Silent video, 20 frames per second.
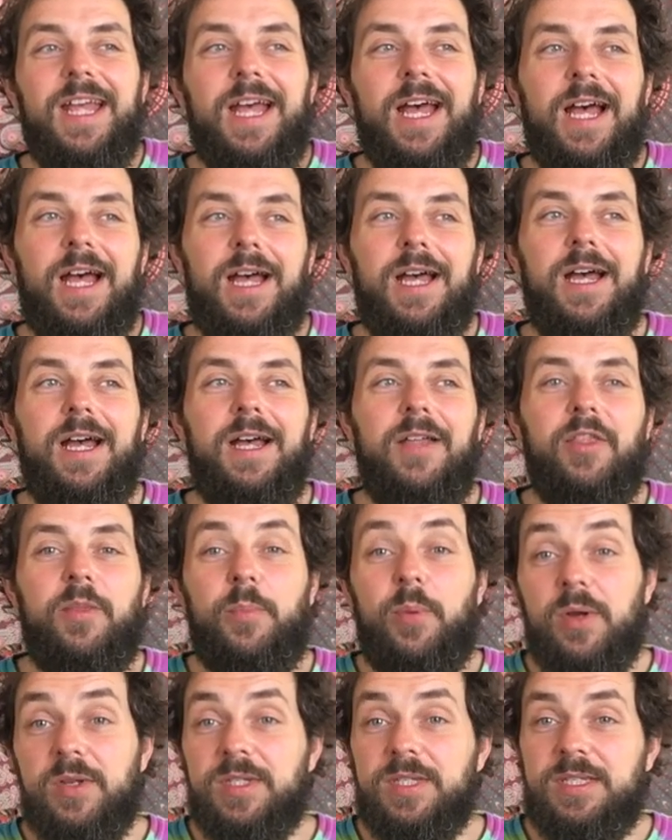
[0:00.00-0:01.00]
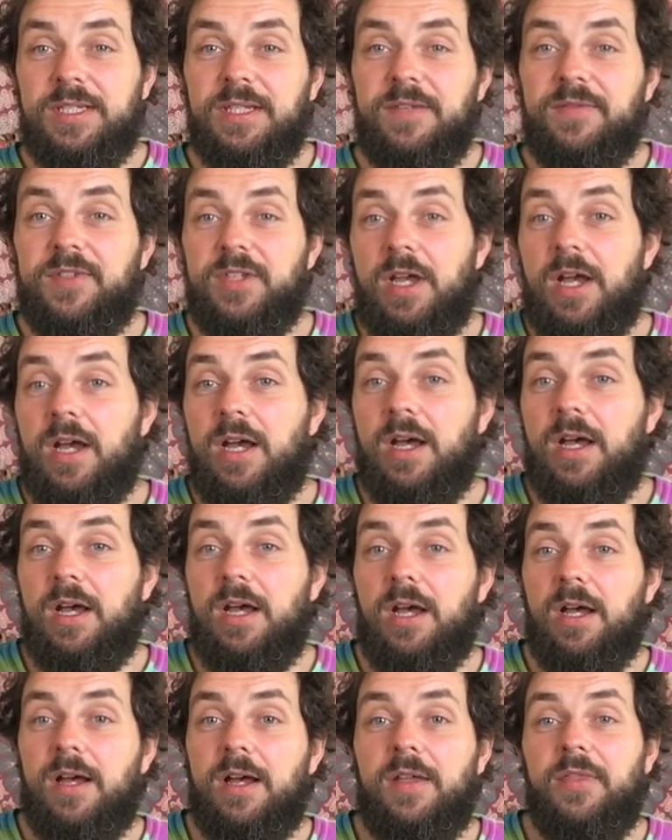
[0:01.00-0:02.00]
The positives
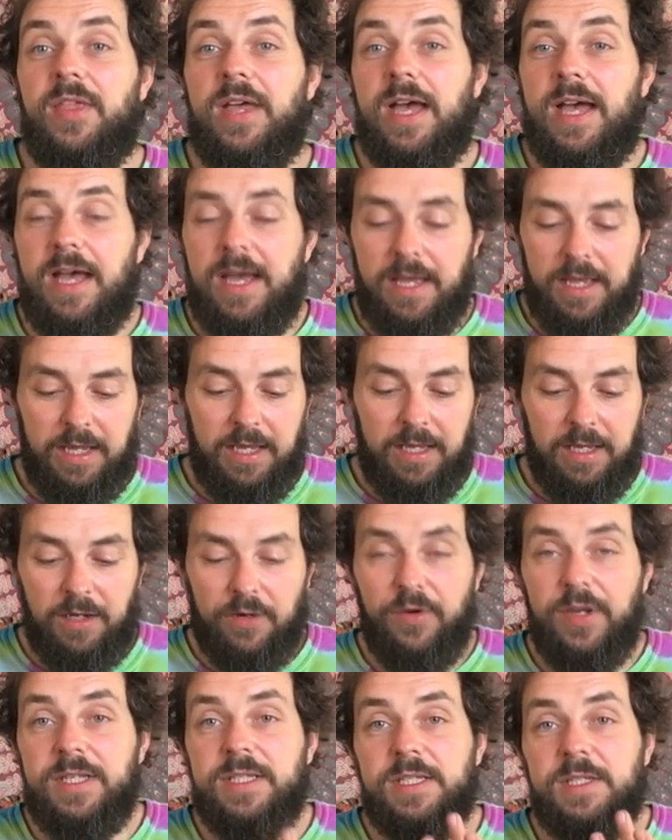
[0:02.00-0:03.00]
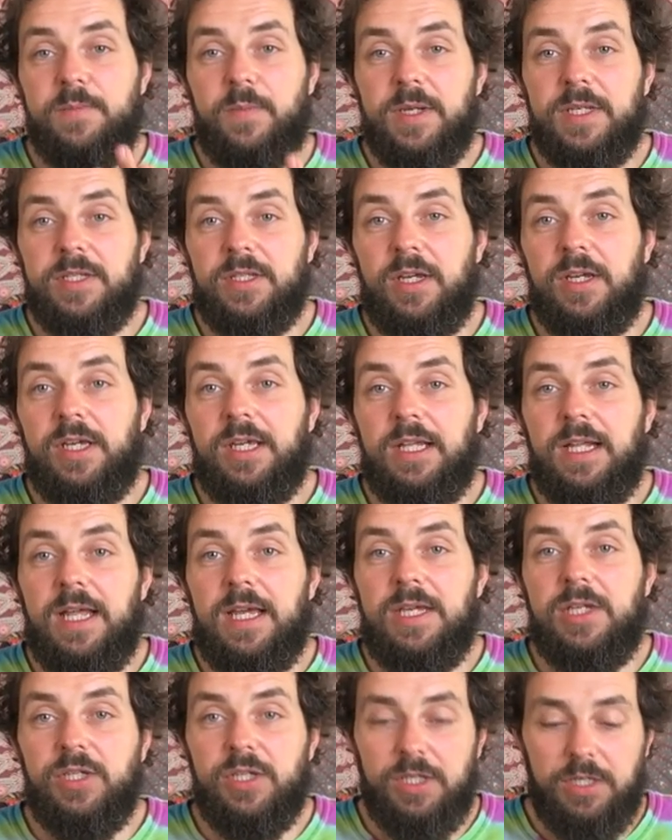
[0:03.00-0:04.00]
are that it increases my
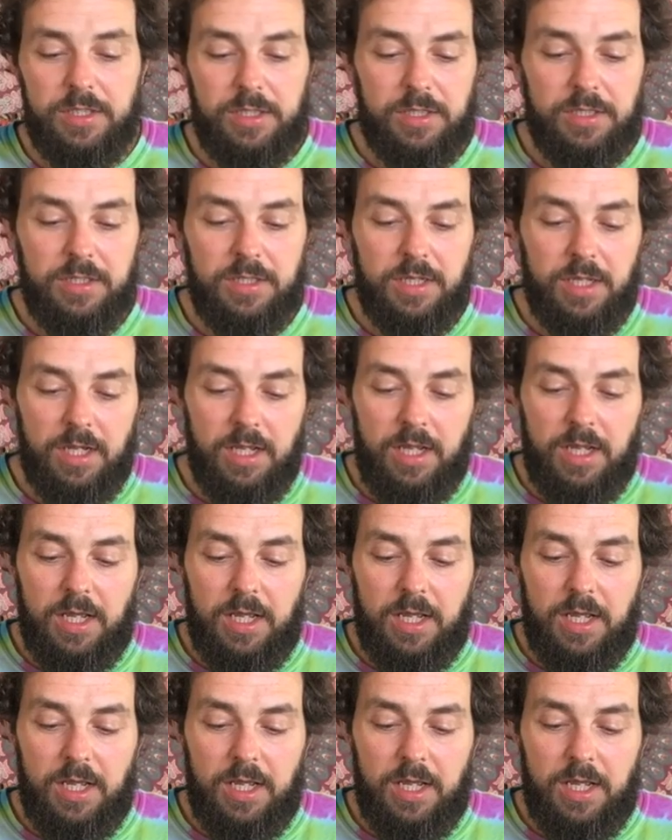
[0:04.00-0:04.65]
circulation,